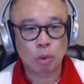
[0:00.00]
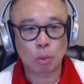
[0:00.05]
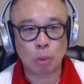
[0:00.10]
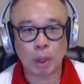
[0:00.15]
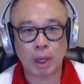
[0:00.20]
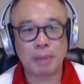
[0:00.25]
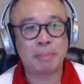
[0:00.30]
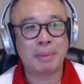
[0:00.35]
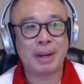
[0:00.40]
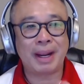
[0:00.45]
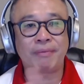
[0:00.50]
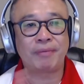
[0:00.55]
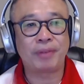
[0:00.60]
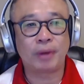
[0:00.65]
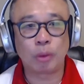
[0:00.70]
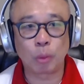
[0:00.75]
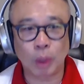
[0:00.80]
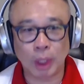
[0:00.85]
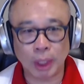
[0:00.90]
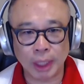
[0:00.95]
1 math
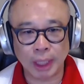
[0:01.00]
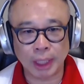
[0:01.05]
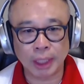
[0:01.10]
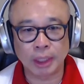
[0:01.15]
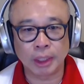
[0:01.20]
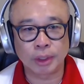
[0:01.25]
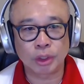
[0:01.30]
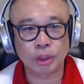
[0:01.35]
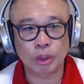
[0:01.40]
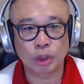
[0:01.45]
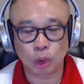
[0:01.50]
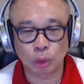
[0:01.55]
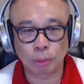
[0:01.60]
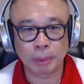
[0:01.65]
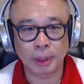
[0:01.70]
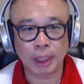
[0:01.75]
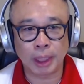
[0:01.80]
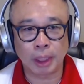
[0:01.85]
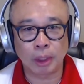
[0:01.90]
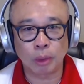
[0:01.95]
and 1 English to
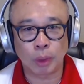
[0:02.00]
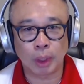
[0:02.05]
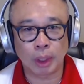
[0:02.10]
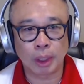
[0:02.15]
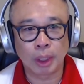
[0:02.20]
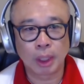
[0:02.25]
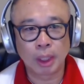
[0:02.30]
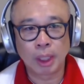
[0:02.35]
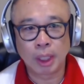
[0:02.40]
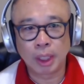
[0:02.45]
begin with.